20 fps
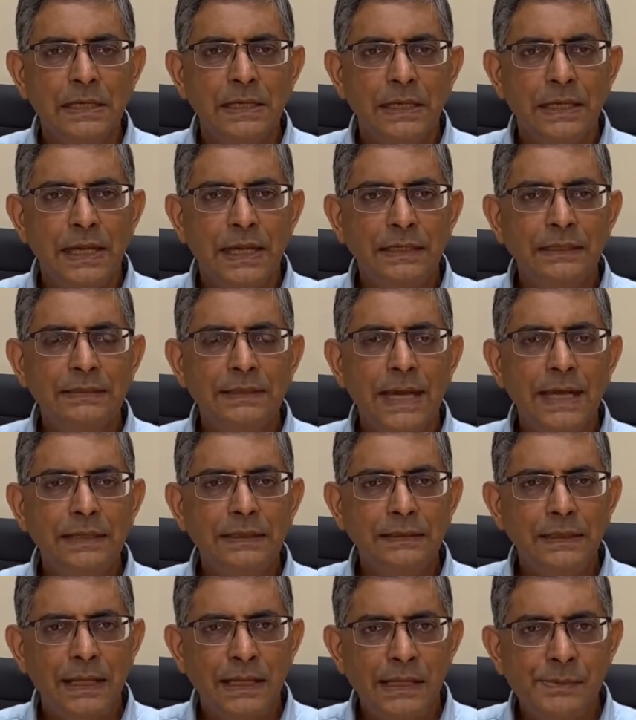and
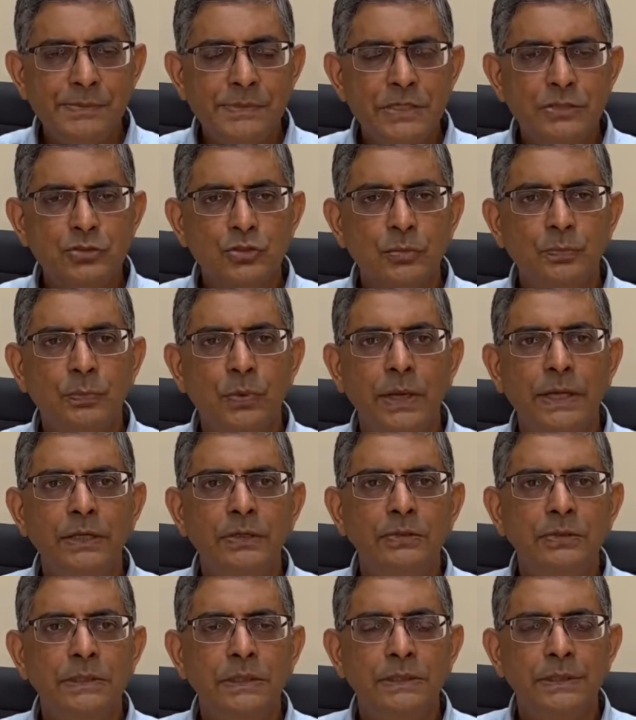that helps us to
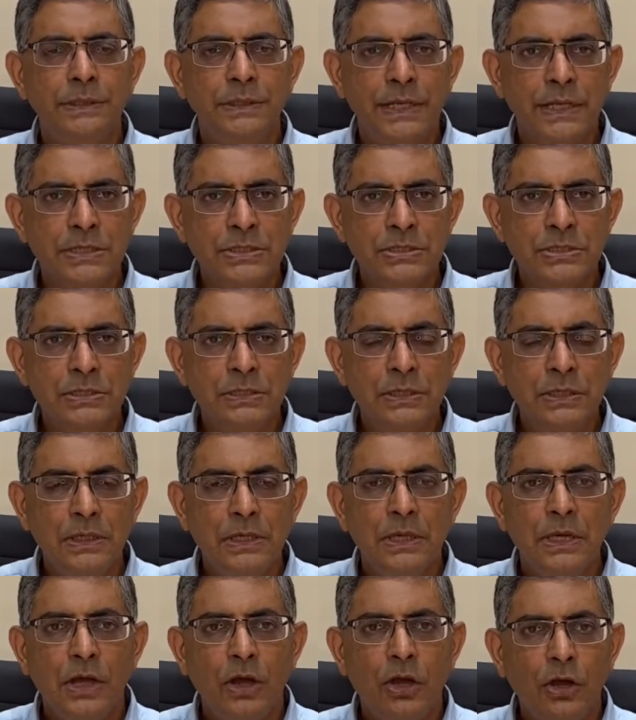point to the direction
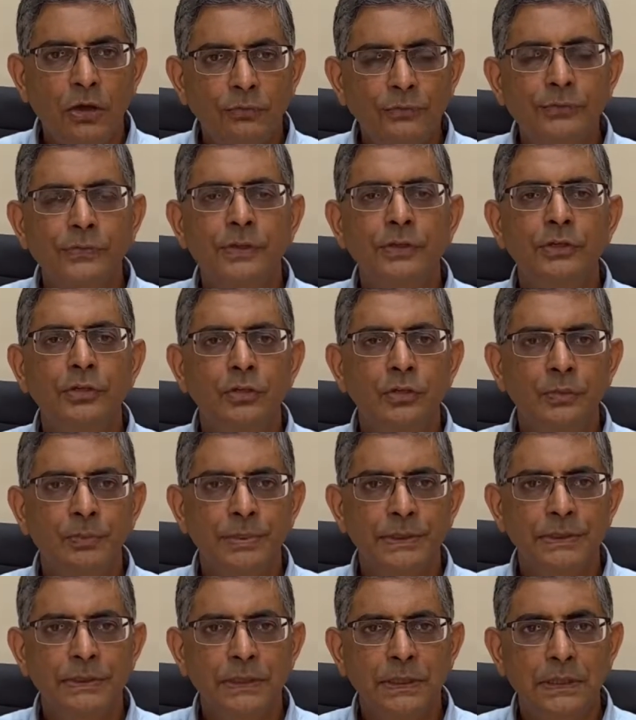of
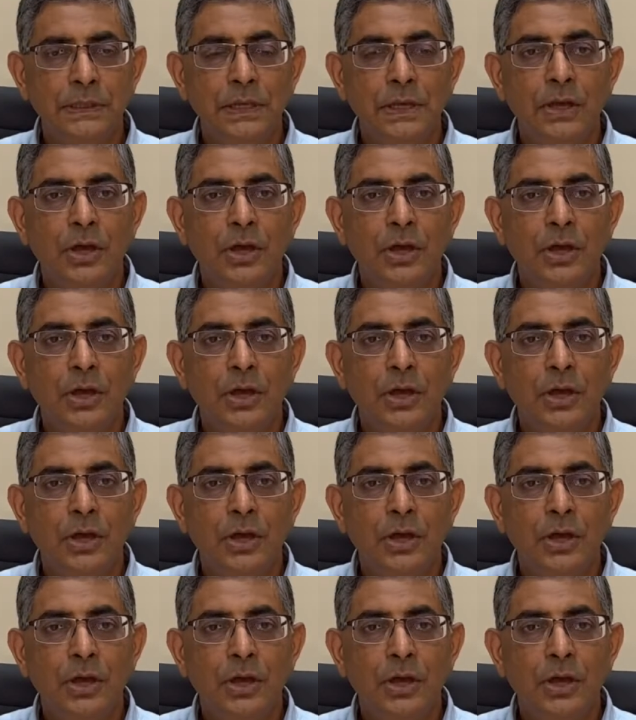neuropathy.